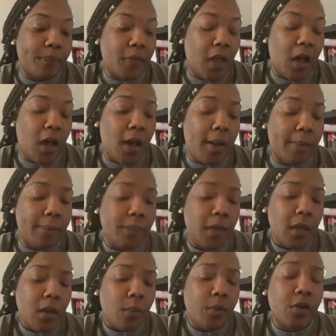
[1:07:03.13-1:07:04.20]

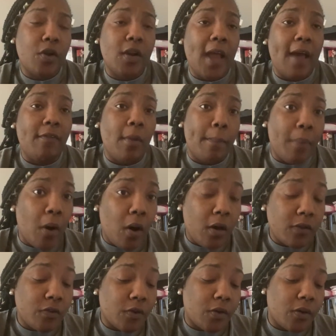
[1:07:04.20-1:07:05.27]
gonna have a
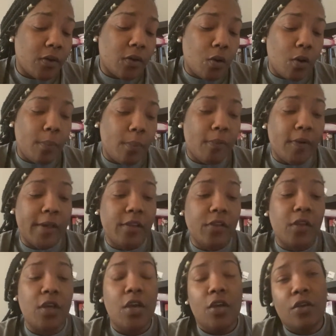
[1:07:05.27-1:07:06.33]
boss, or you're in a
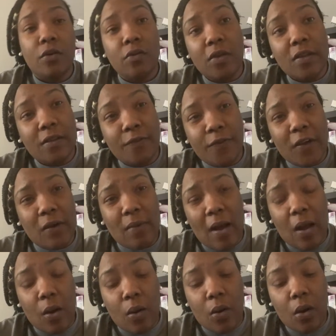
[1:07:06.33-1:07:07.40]
corporation, you need to figure
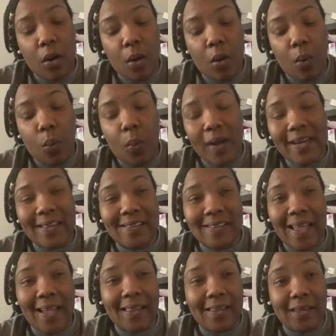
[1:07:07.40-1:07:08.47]
out what
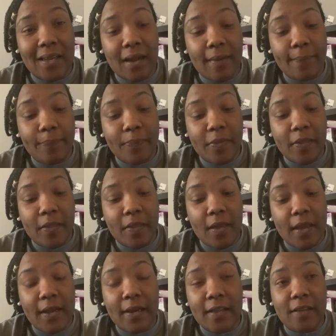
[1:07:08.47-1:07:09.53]
exactly
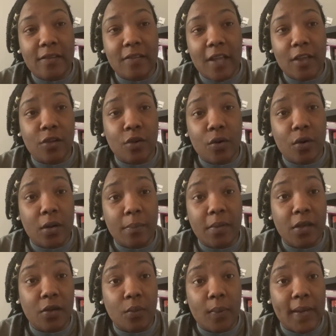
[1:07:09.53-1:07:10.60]
it is that you're going to
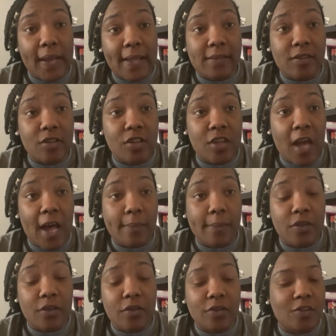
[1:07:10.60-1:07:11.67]
be doing at this job.
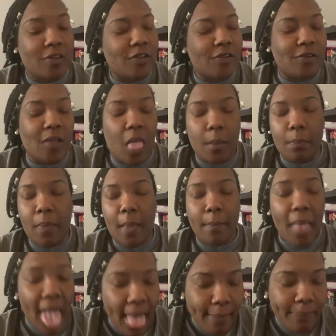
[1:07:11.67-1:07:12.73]

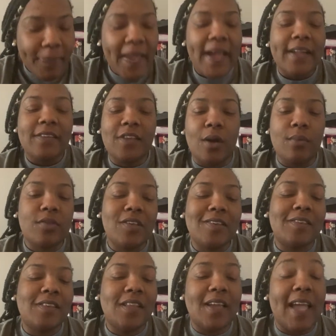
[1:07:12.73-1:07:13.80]
Don't
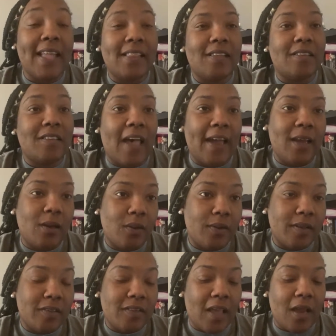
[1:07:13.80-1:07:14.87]
just look at the title
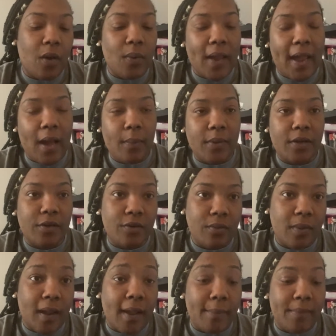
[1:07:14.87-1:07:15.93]
and say, okay, I want to do
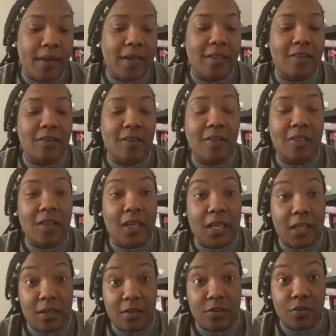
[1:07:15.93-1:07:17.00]
that, because
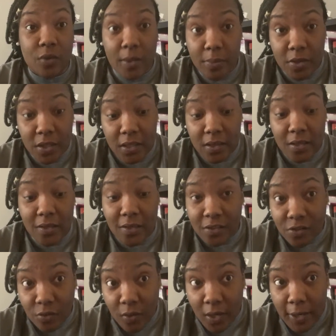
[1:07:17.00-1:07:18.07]
the inscription, the
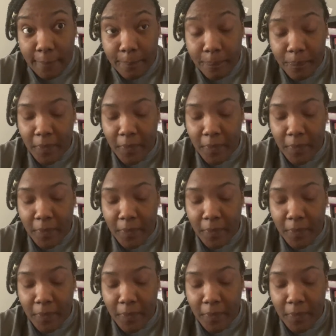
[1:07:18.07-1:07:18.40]
descript,